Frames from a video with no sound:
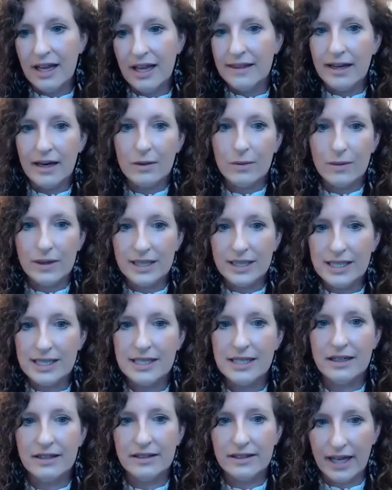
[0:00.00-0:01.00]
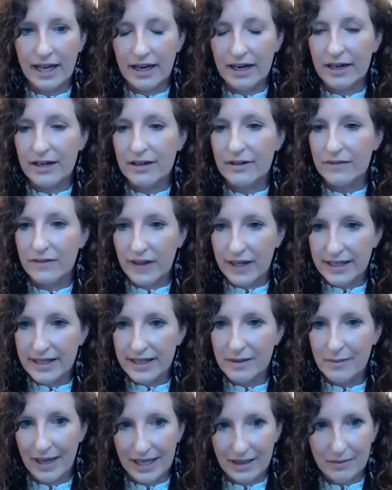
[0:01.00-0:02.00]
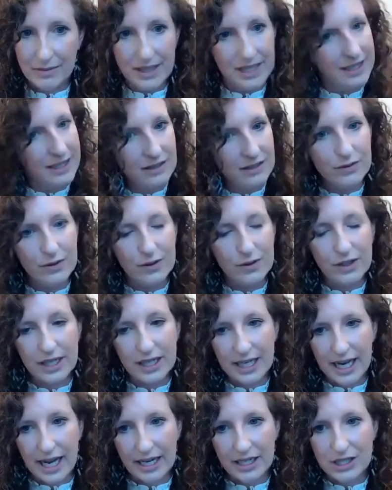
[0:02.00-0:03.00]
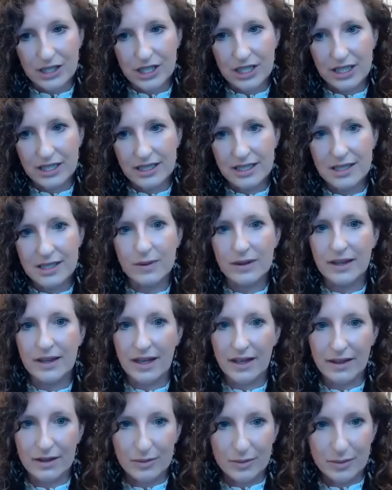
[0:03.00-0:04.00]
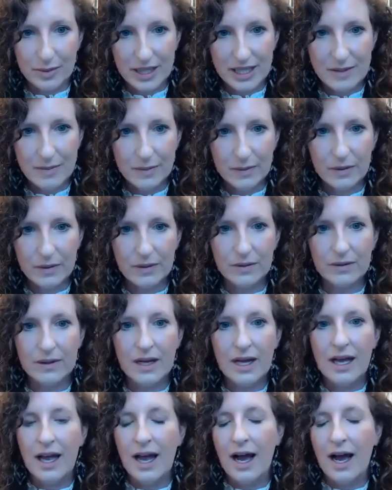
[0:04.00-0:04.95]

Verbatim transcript: that once they're there, if they can make meaningful connections with other people